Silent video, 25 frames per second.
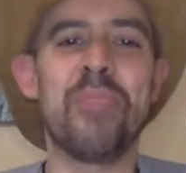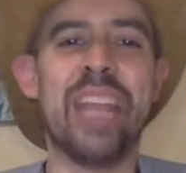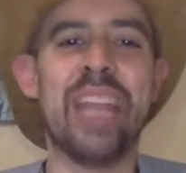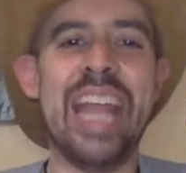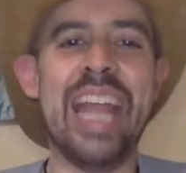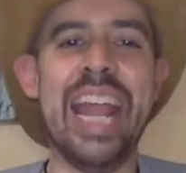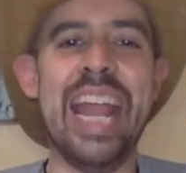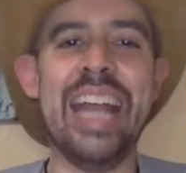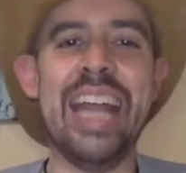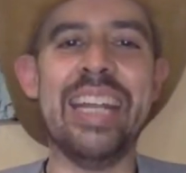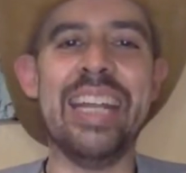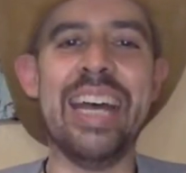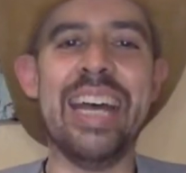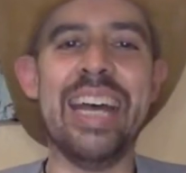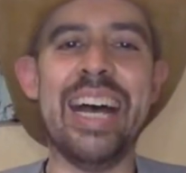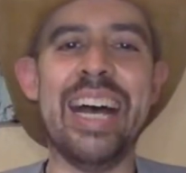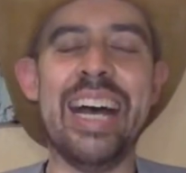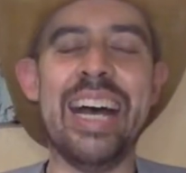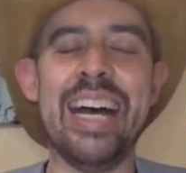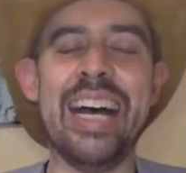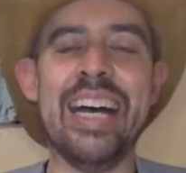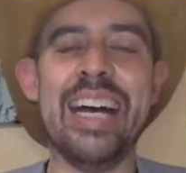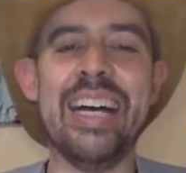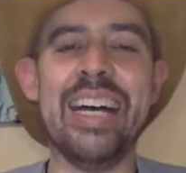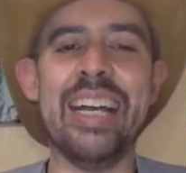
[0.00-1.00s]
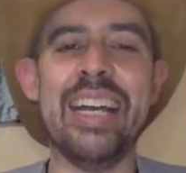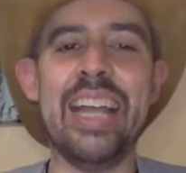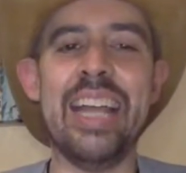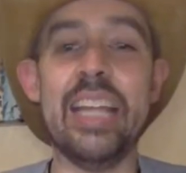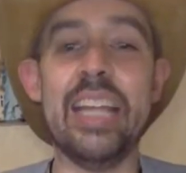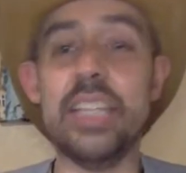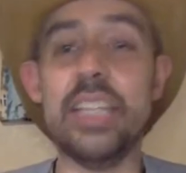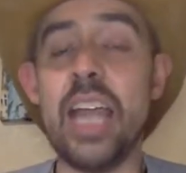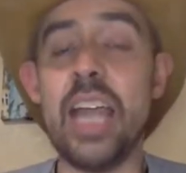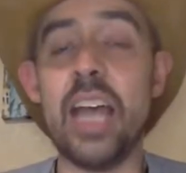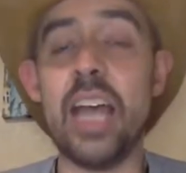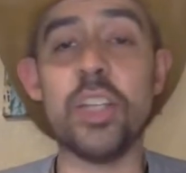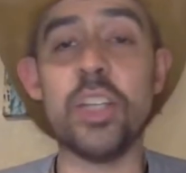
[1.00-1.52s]
And
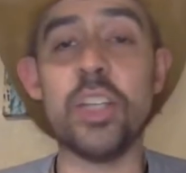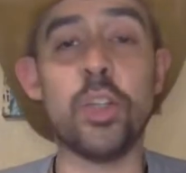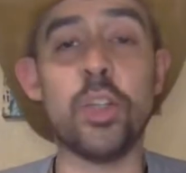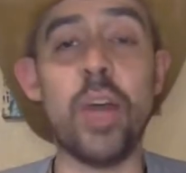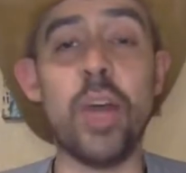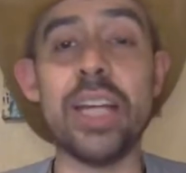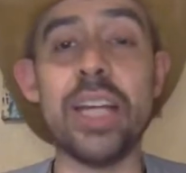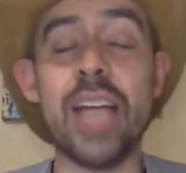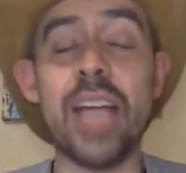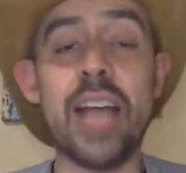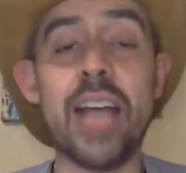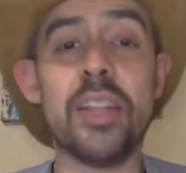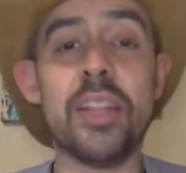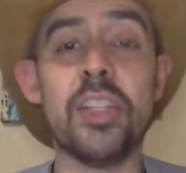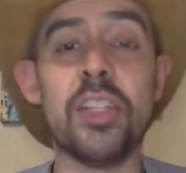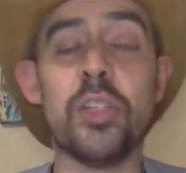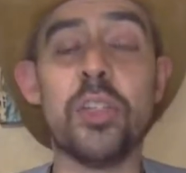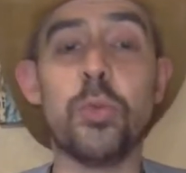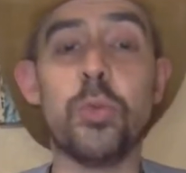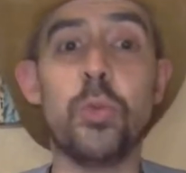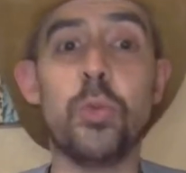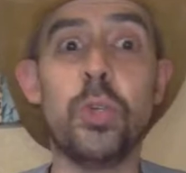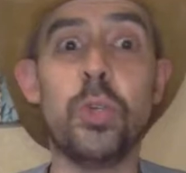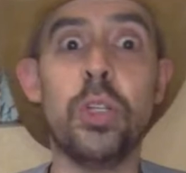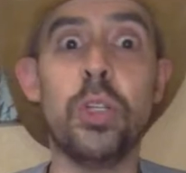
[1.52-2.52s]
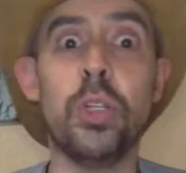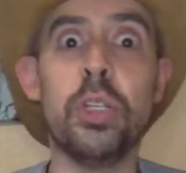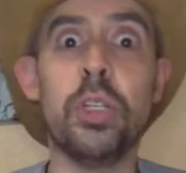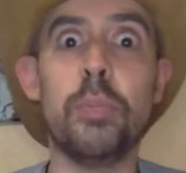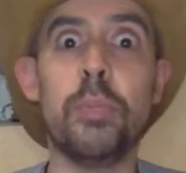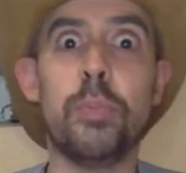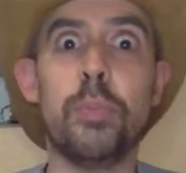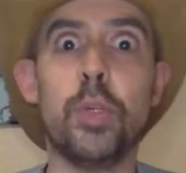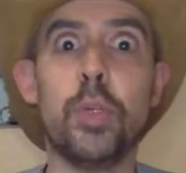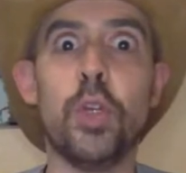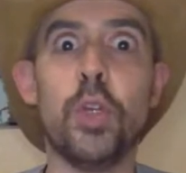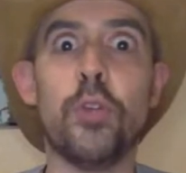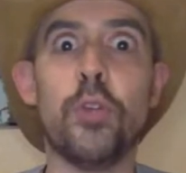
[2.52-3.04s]
yeah, so I got this really
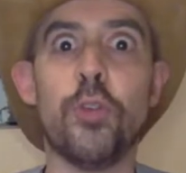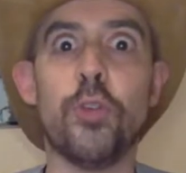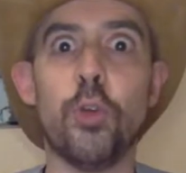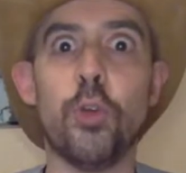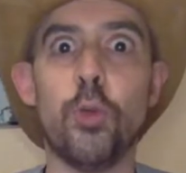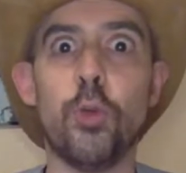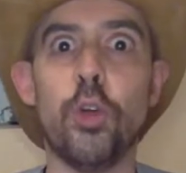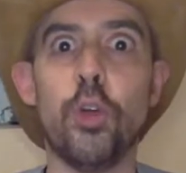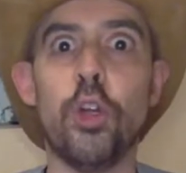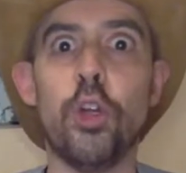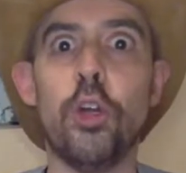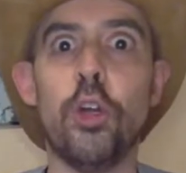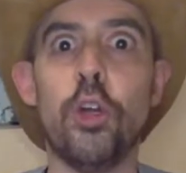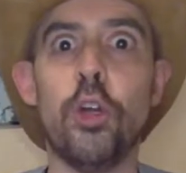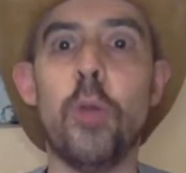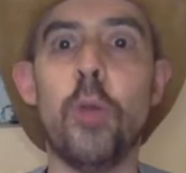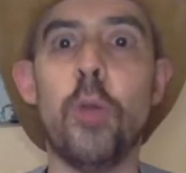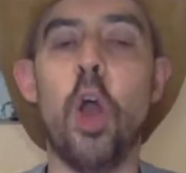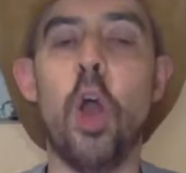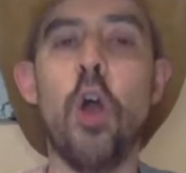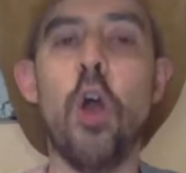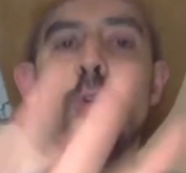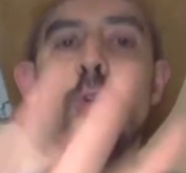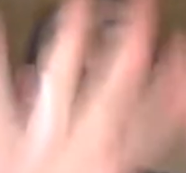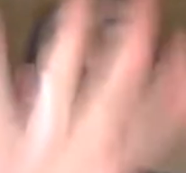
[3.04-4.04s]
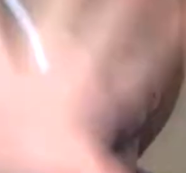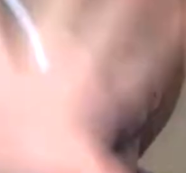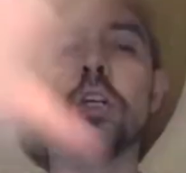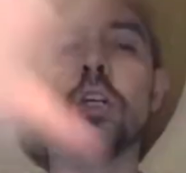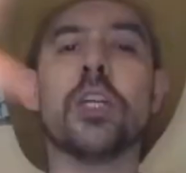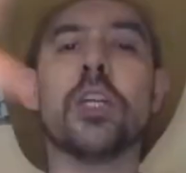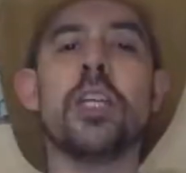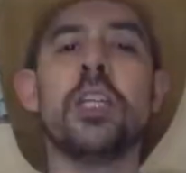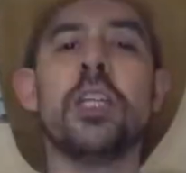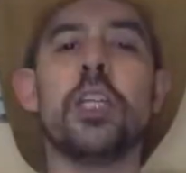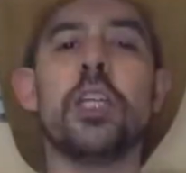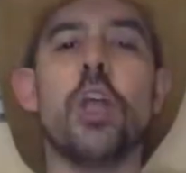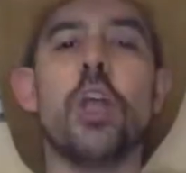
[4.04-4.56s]
beautiful room
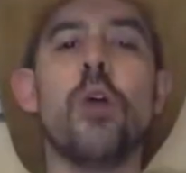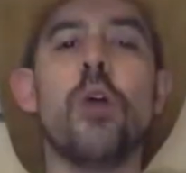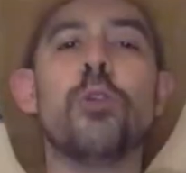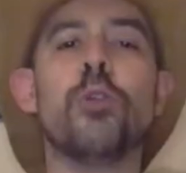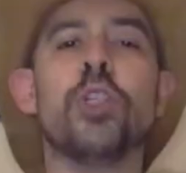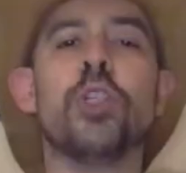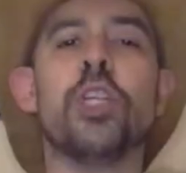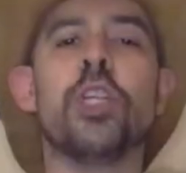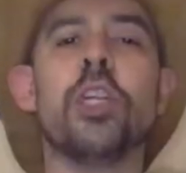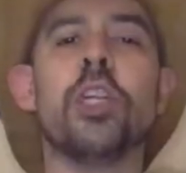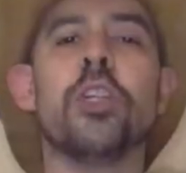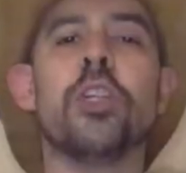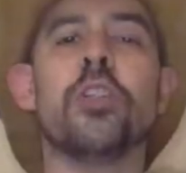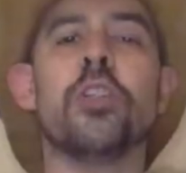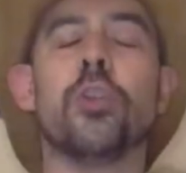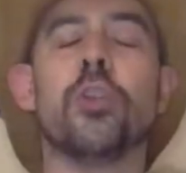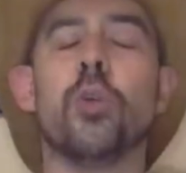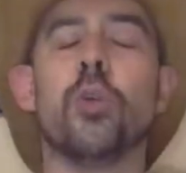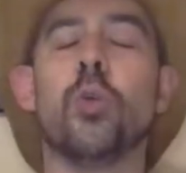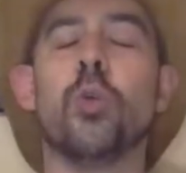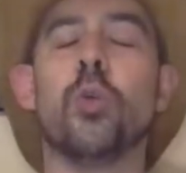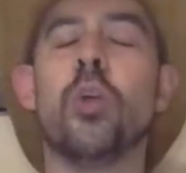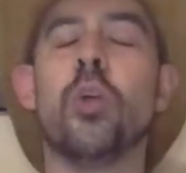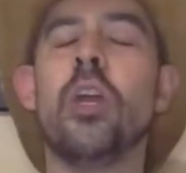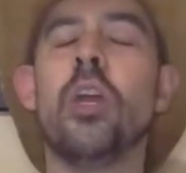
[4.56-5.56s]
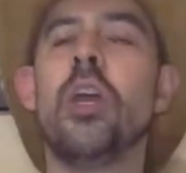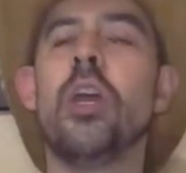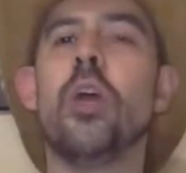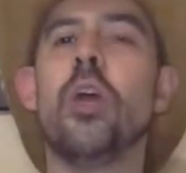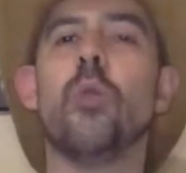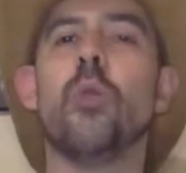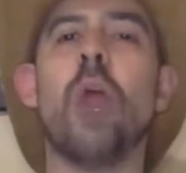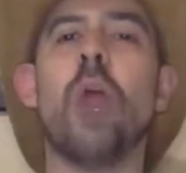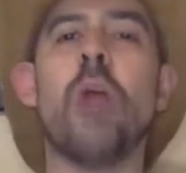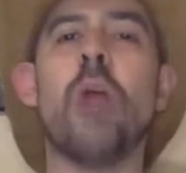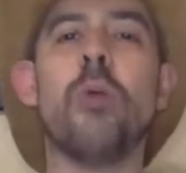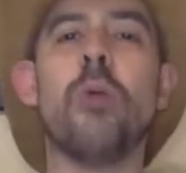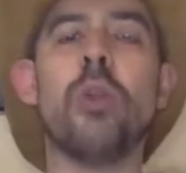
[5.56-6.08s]
overlooking the ocean. So
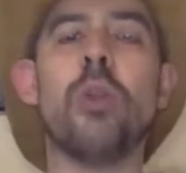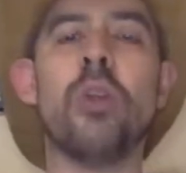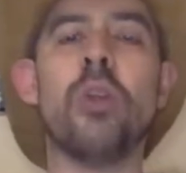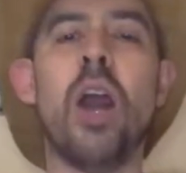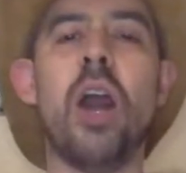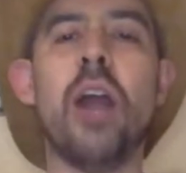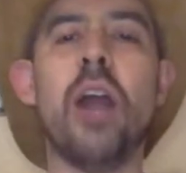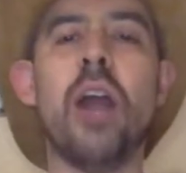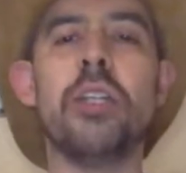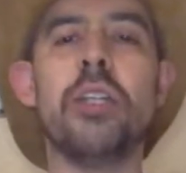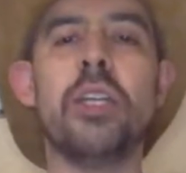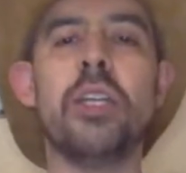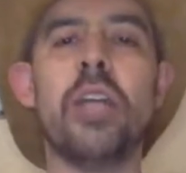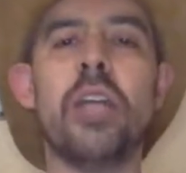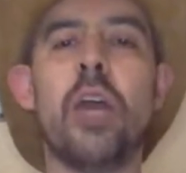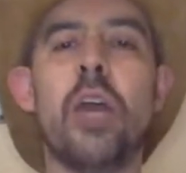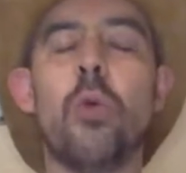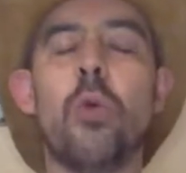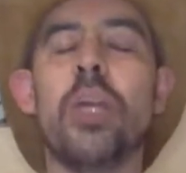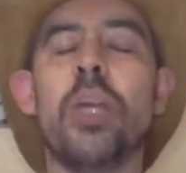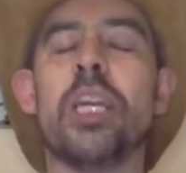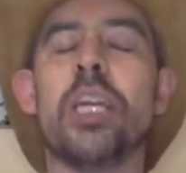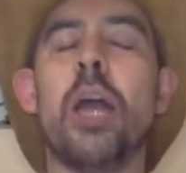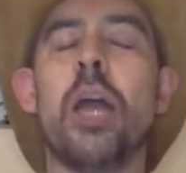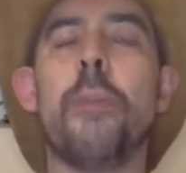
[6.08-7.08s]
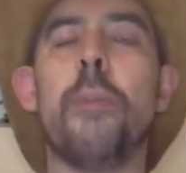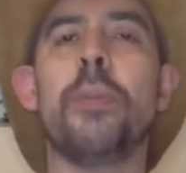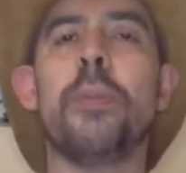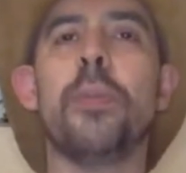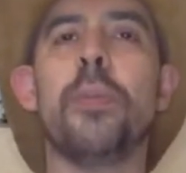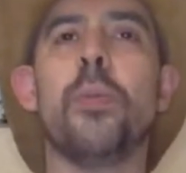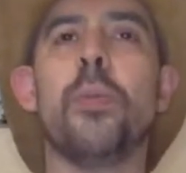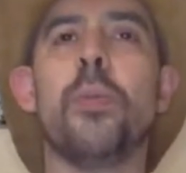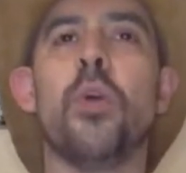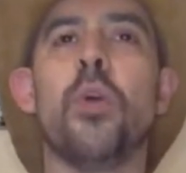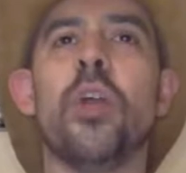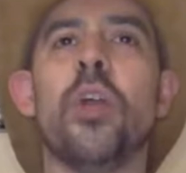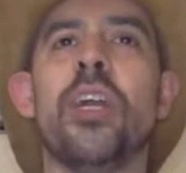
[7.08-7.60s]
right when Anya and I wake up in the
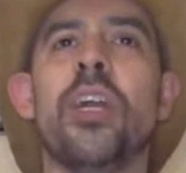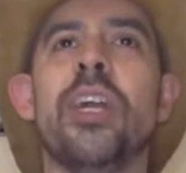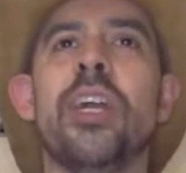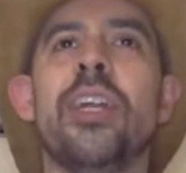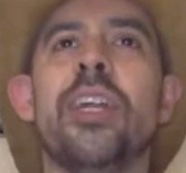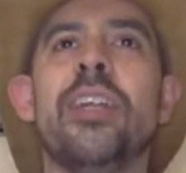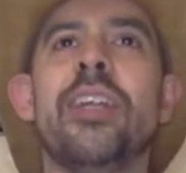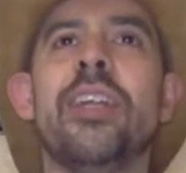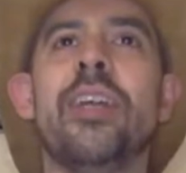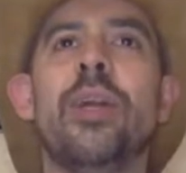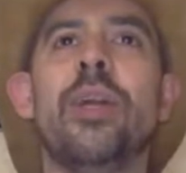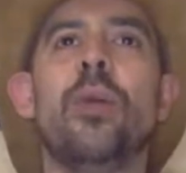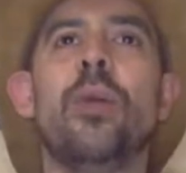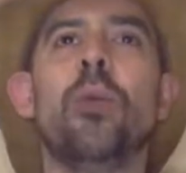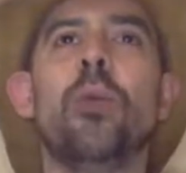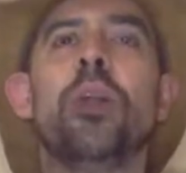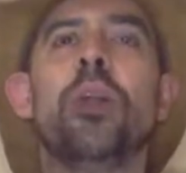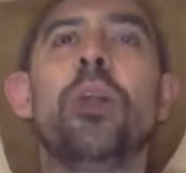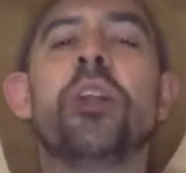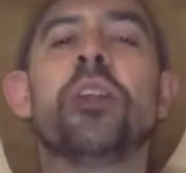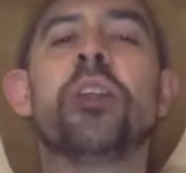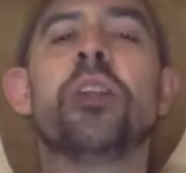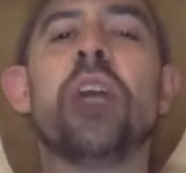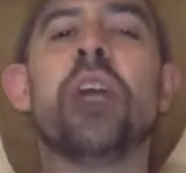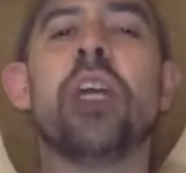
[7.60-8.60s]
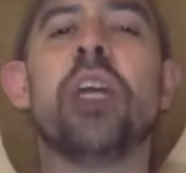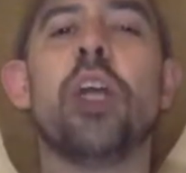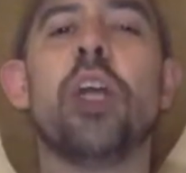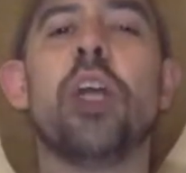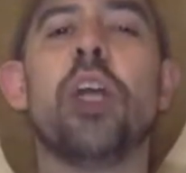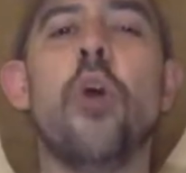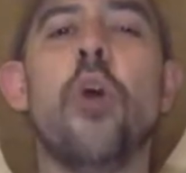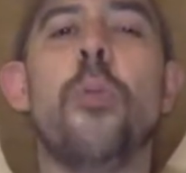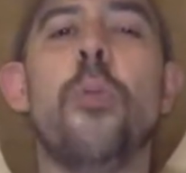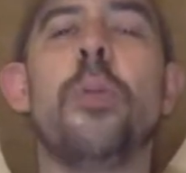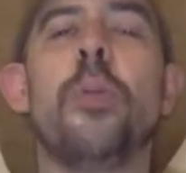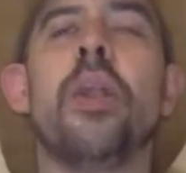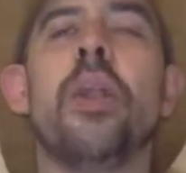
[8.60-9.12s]
morning, we just like
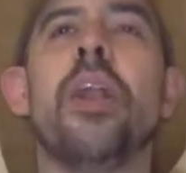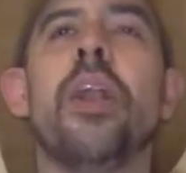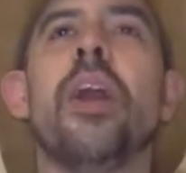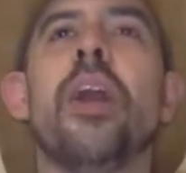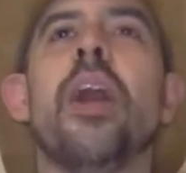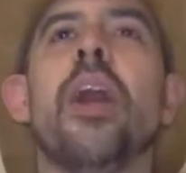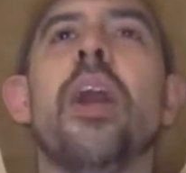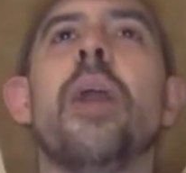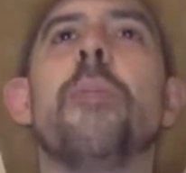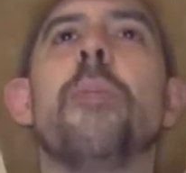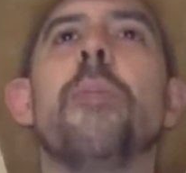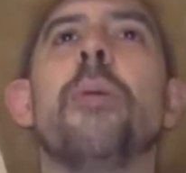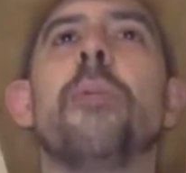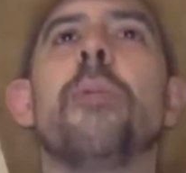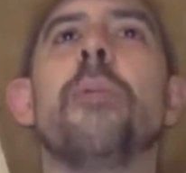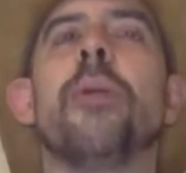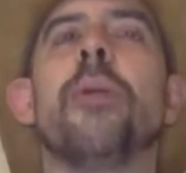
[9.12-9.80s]
open it up and we're